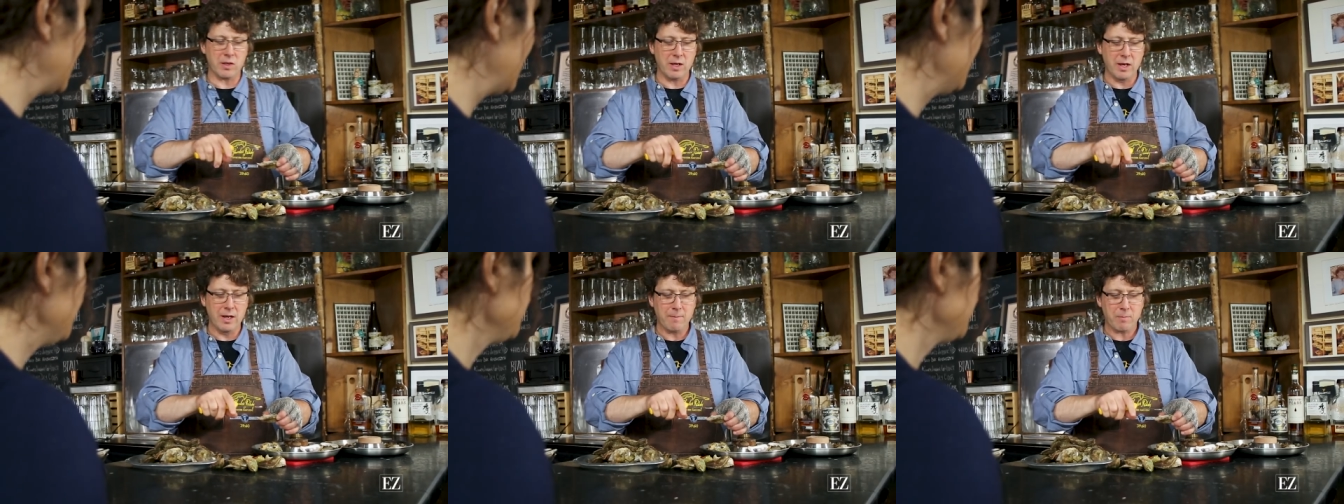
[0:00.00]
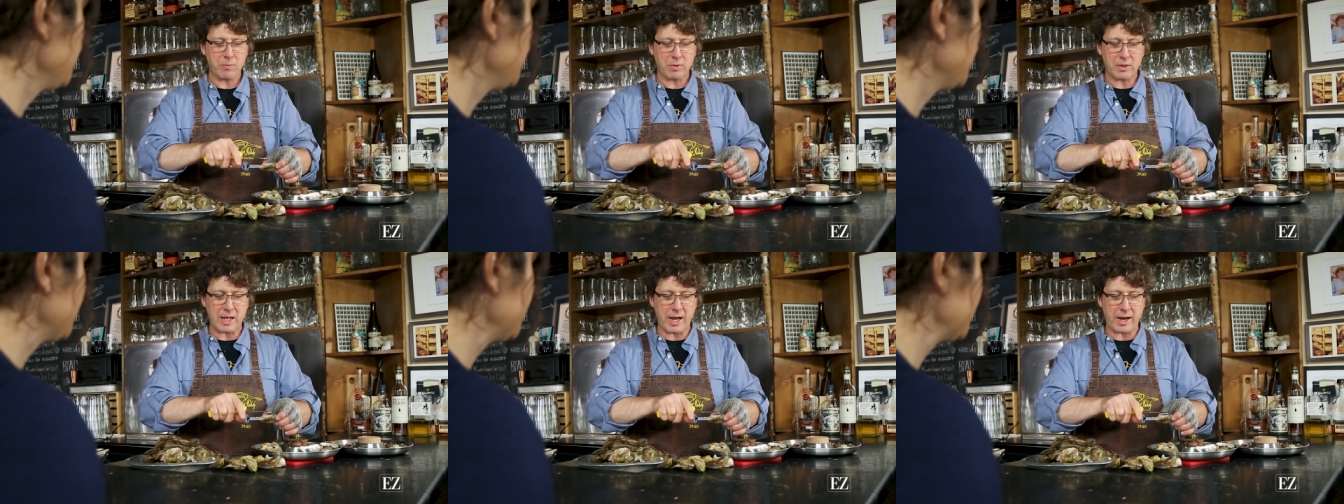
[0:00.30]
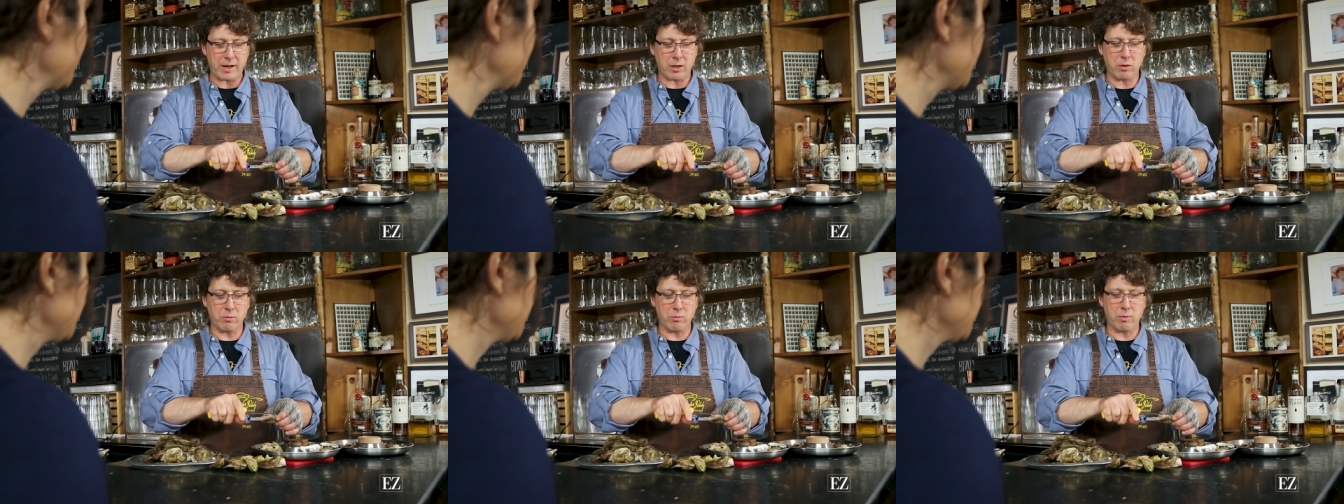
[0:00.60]
Yeah
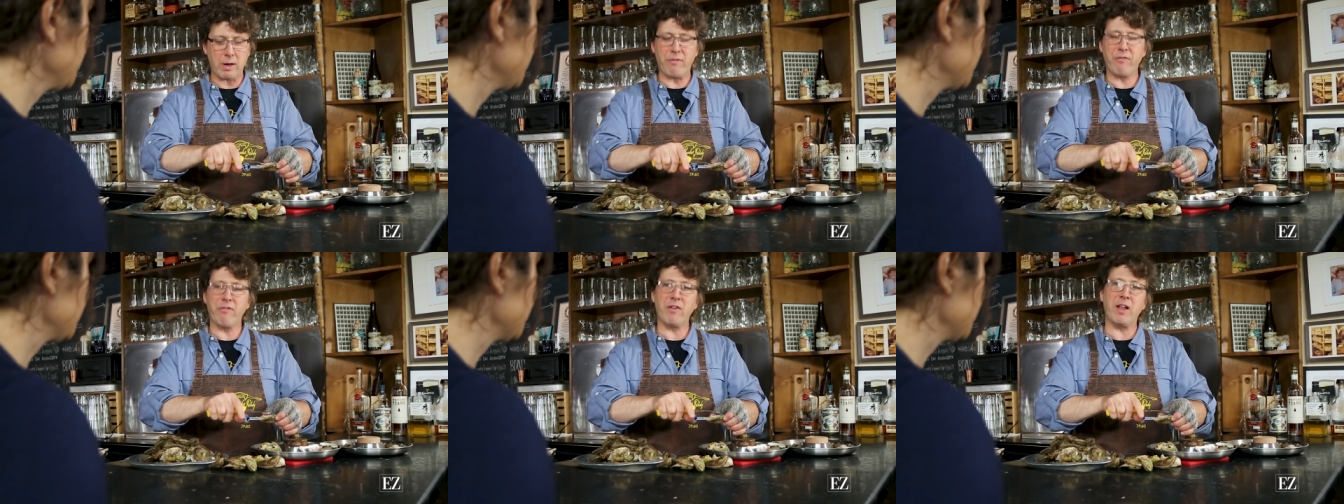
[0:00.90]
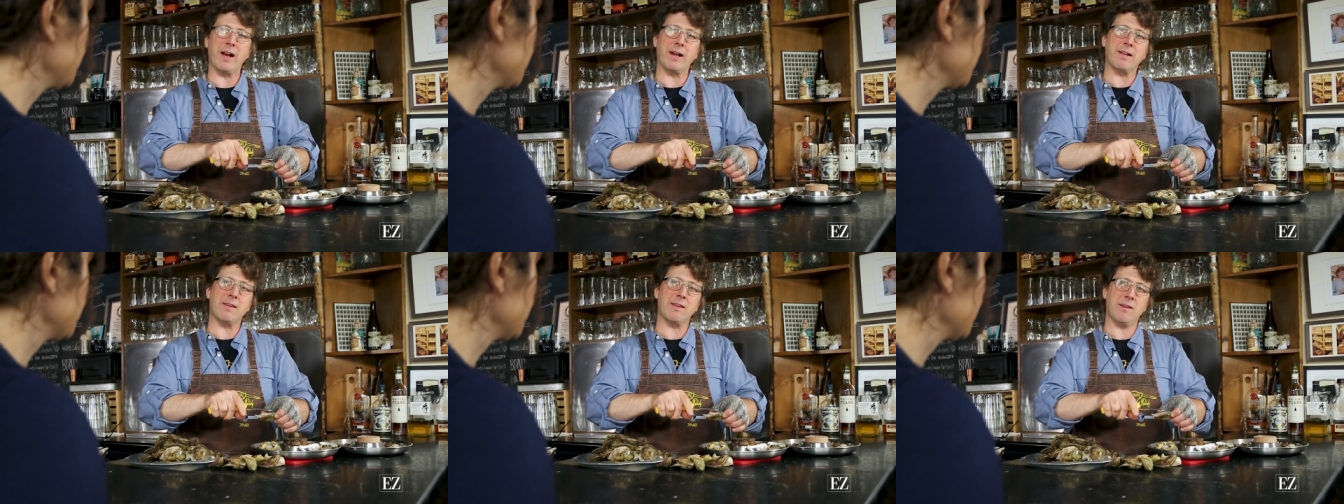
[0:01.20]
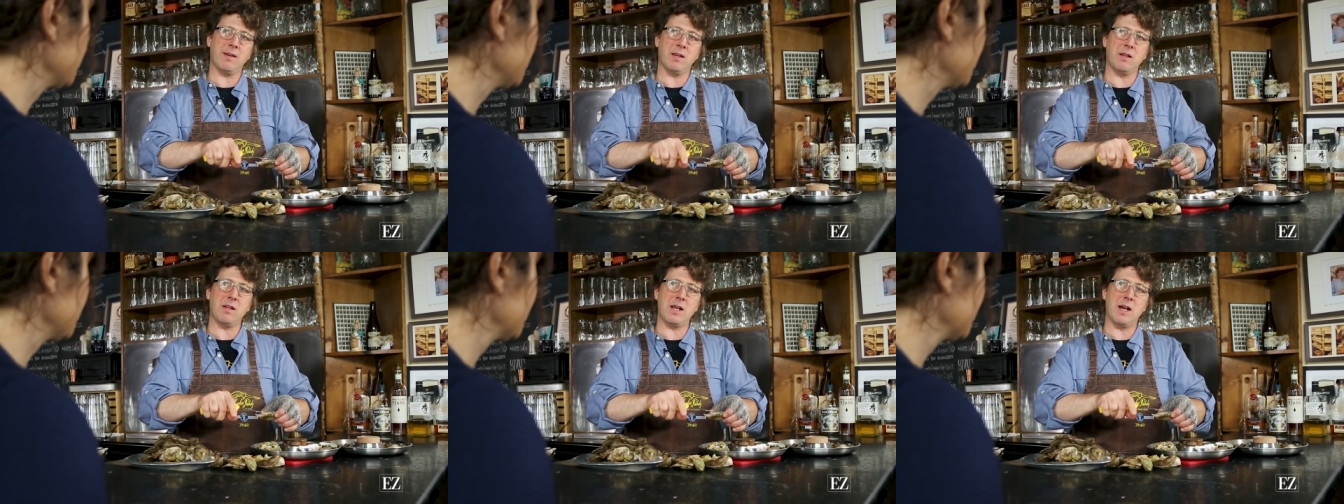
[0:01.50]
that could reflect
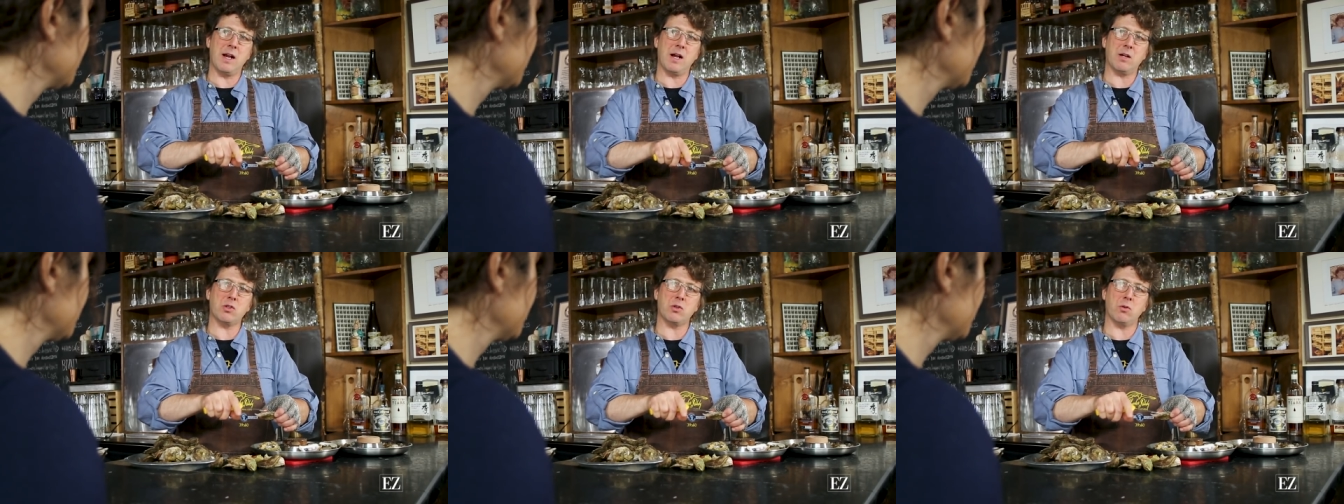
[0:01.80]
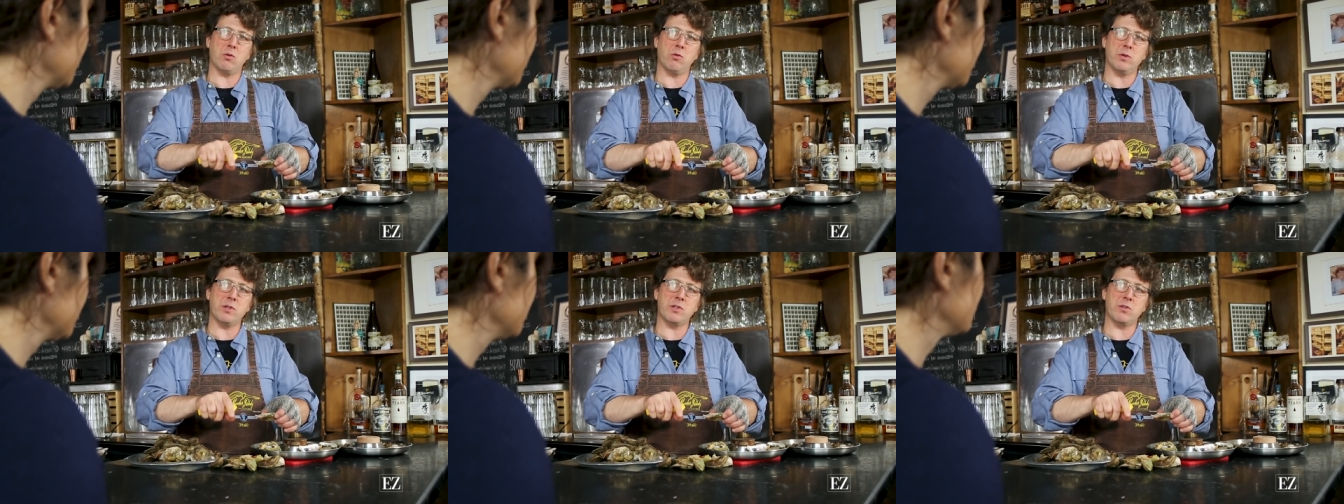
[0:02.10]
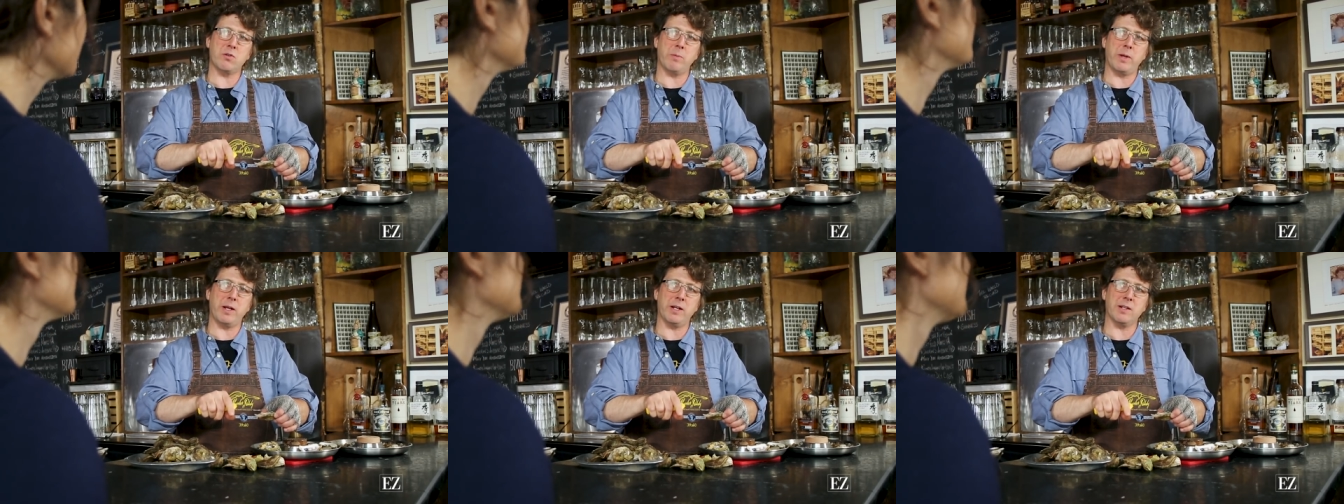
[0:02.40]
in the actual
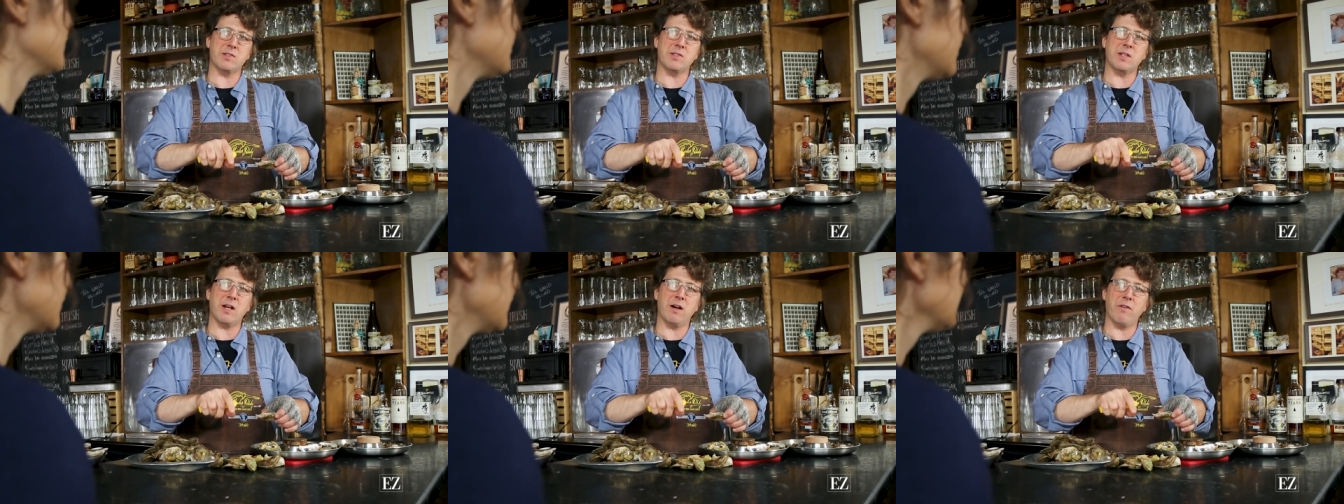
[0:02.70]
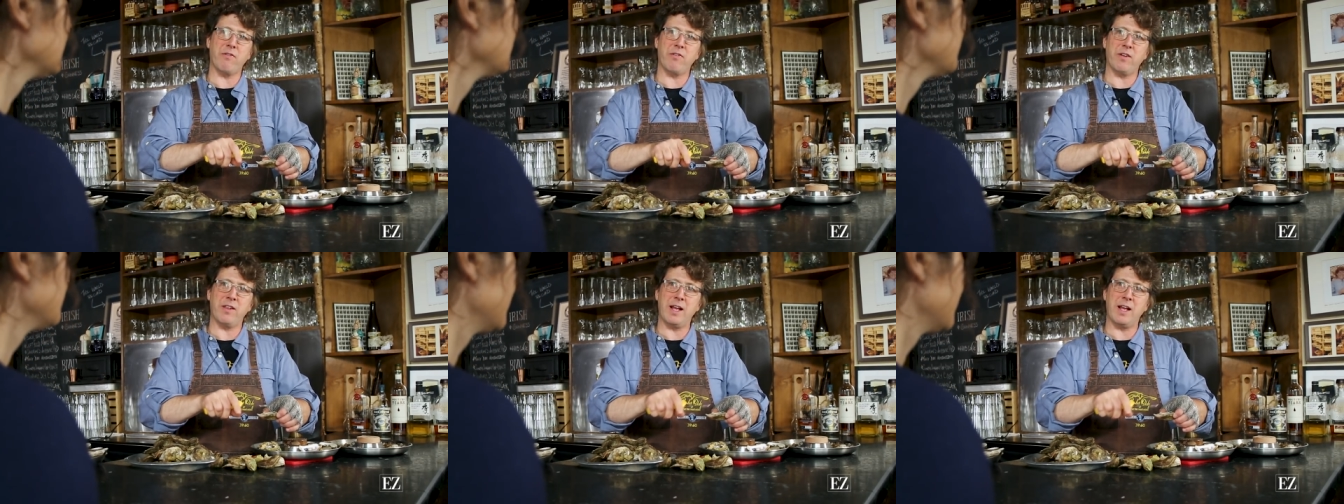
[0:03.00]
oyster meat itself.